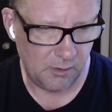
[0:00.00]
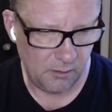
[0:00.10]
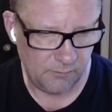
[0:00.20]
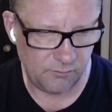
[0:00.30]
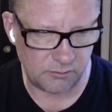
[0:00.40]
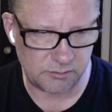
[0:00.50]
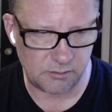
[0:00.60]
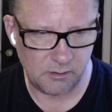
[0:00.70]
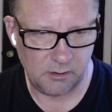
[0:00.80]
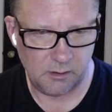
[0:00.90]
First,
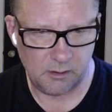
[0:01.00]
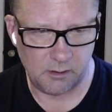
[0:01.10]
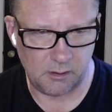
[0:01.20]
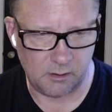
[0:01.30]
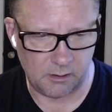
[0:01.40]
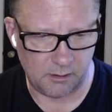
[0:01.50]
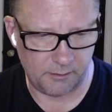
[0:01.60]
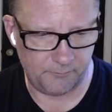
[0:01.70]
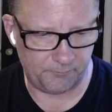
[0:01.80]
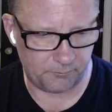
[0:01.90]

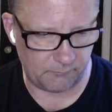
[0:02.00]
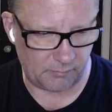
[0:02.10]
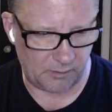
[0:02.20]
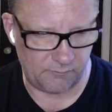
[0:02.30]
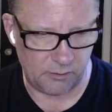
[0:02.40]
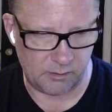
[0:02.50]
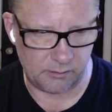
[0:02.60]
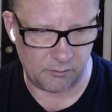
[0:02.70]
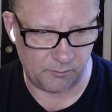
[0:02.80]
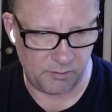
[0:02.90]
if you know how
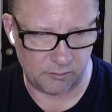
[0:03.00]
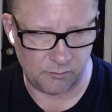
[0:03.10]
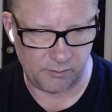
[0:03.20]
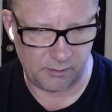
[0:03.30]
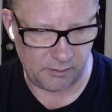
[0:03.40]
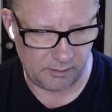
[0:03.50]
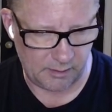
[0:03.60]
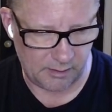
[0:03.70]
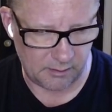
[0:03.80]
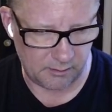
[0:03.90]
to do the Builder, we need to
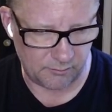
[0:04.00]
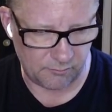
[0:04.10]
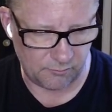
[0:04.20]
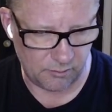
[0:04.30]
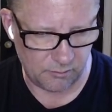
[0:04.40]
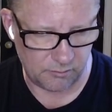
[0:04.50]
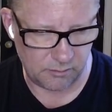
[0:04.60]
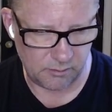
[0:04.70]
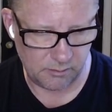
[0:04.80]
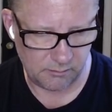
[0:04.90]
add another row.
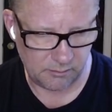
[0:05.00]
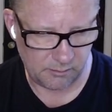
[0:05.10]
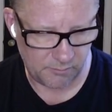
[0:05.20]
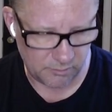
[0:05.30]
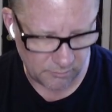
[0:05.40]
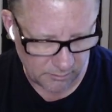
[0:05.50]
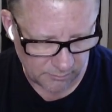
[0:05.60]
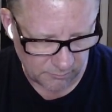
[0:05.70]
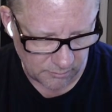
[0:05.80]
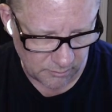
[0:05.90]
I'm going to do
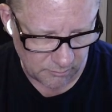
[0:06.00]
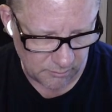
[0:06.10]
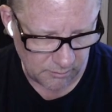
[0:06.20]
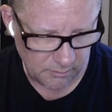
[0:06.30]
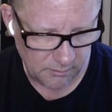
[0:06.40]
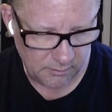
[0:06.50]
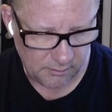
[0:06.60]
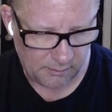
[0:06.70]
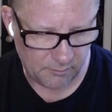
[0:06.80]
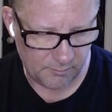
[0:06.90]
another row.
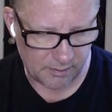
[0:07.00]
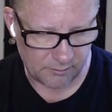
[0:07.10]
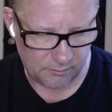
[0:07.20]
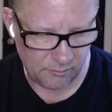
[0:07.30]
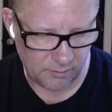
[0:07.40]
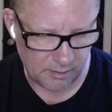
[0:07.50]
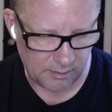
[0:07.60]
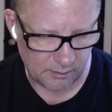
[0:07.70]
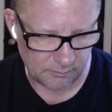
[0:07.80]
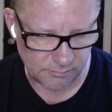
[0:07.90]
I want to make it 2
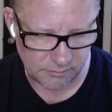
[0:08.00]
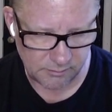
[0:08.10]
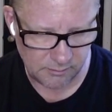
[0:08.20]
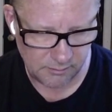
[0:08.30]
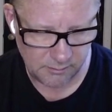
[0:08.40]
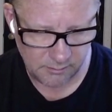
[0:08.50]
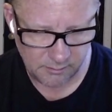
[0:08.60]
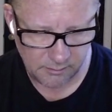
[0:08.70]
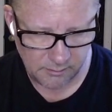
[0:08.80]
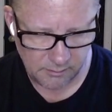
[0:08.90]
columns.
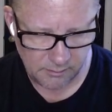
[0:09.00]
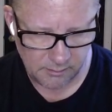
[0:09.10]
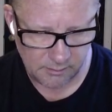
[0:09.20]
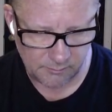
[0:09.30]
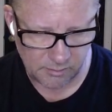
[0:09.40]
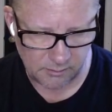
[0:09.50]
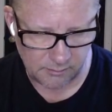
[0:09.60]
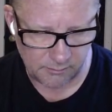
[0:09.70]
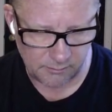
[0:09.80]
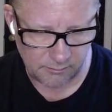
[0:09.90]
And I'm going
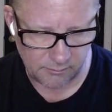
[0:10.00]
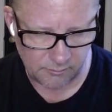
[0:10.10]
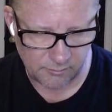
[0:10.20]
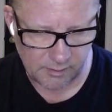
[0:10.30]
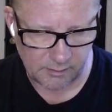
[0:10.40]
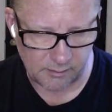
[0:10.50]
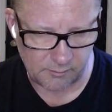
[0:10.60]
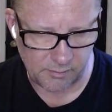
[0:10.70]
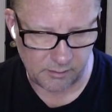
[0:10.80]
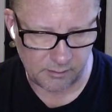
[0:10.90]
to drag it
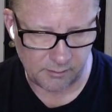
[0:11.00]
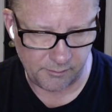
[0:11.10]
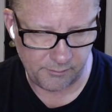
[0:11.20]
up here.